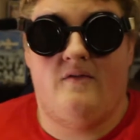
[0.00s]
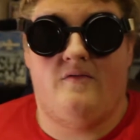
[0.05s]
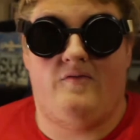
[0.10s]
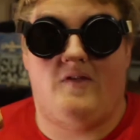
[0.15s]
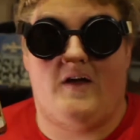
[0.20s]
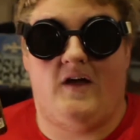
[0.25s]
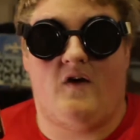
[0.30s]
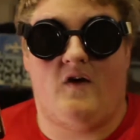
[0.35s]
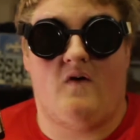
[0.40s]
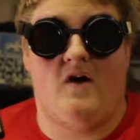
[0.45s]

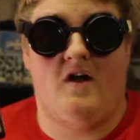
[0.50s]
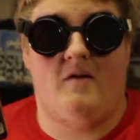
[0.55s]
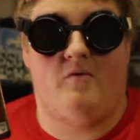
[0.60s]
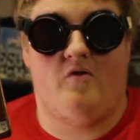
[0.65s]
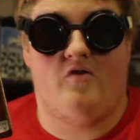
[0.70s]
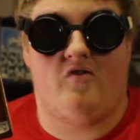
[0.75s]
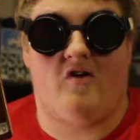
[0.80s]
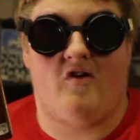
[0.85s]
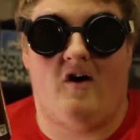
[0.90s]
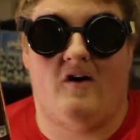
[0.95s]
The
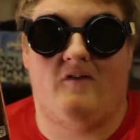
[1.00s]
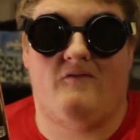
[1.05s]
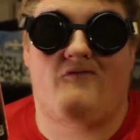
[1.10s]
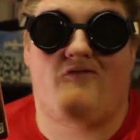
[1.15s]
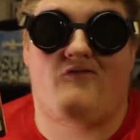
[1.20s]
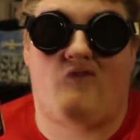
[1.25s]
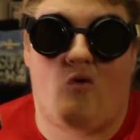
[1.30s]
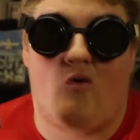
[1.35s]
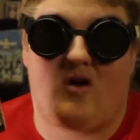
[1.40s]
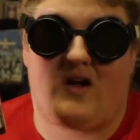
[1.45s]
Incredibles on
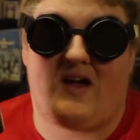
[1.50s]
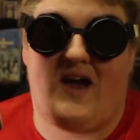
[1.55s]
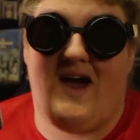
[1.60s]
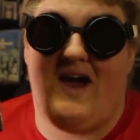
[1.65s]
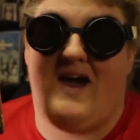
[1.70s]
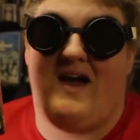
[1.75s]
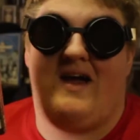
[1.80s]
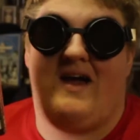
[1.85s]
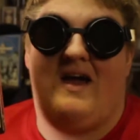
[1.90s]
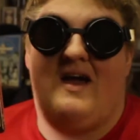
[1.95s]

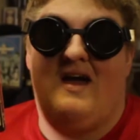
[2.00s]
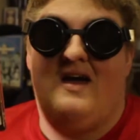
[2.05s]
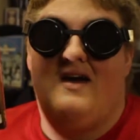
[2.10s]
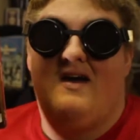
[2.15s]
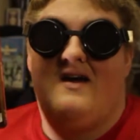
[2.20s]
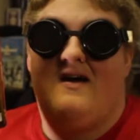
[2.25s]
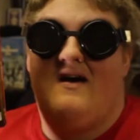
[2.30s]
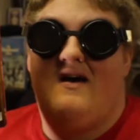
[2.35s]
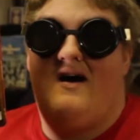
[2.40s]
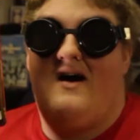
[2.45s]
4K.
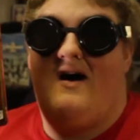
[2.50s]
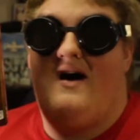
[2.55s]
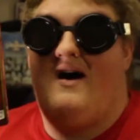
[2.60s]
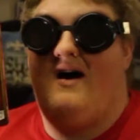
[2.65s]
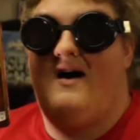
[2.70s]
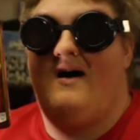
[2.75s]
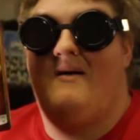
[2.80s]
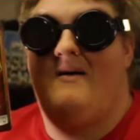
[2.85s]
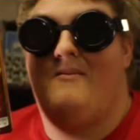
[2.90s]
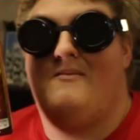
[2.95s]

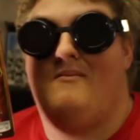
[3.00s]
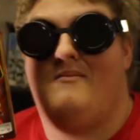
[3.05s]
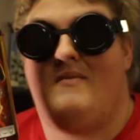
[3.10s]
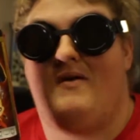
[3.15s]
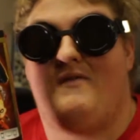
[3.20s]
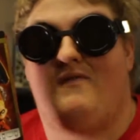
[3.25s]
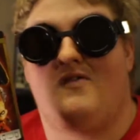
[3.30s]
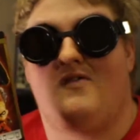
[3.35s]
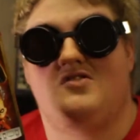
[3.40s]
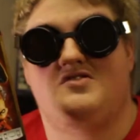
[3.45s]
Um,
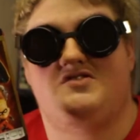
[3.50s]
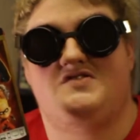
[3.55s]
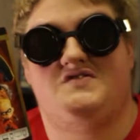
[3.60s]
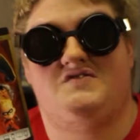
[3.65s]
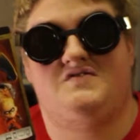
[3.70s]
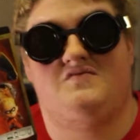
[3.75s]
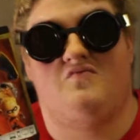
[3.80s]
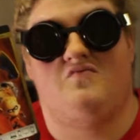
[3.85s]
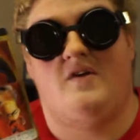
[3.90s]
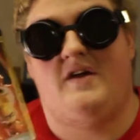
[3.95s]
my
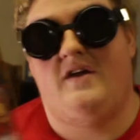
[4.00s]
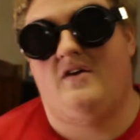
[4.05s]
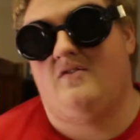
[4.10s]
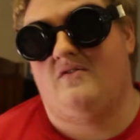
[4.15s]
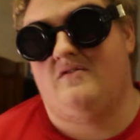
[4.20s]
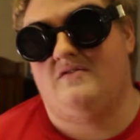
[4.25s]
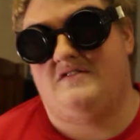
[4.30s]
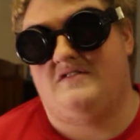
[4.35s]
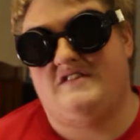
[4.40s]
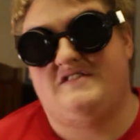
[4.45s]
first
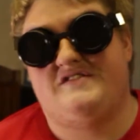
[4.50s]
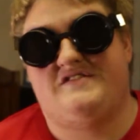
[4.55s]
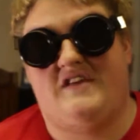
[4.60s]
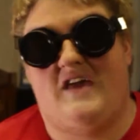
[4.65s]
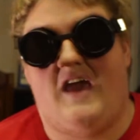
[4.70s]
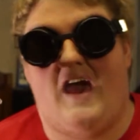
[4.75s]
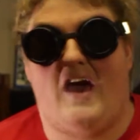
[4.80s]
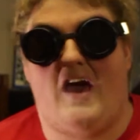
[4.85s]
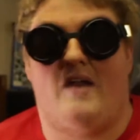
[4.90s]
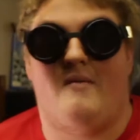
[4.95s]
real
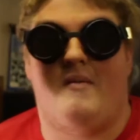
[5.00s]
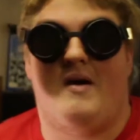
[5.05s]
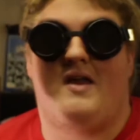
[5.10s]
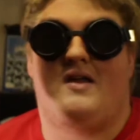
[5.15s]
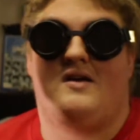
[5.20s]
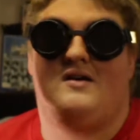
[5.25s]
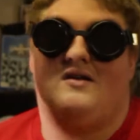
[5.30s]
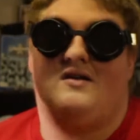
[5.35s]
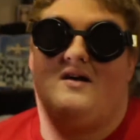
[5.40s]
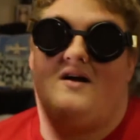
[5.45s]
Disney
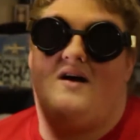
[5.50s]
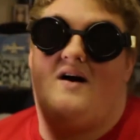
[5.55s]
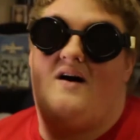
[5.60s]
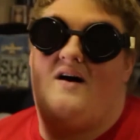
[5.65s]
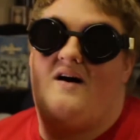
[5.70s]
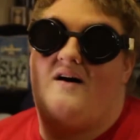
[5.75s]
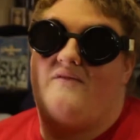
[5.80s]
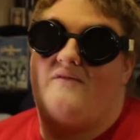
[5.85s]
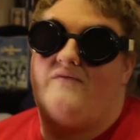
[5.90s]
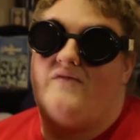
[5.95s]
animated
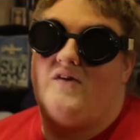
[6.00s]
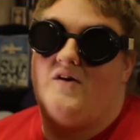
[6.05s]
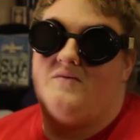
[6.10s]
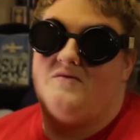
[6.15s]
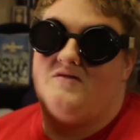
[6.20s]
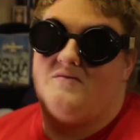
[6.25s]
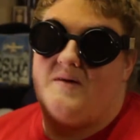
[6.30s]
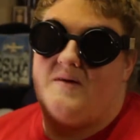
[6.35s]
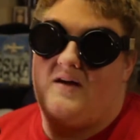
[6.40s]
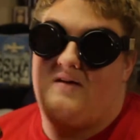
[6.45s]
uh,
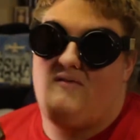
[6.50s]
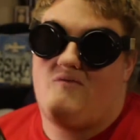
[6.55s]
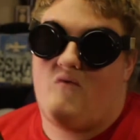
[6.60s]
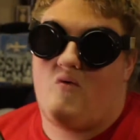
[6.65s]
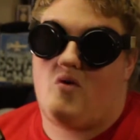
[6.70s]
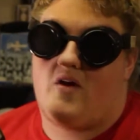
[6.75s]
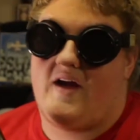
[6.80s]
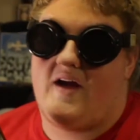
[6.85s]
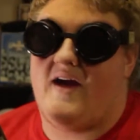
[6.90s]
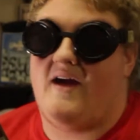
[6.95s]
film to be in
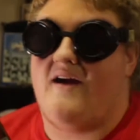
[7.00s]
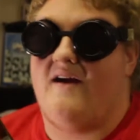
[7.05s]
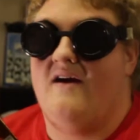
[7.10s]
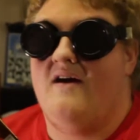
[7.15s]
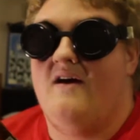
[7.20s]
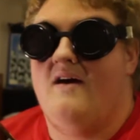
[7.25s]
4K.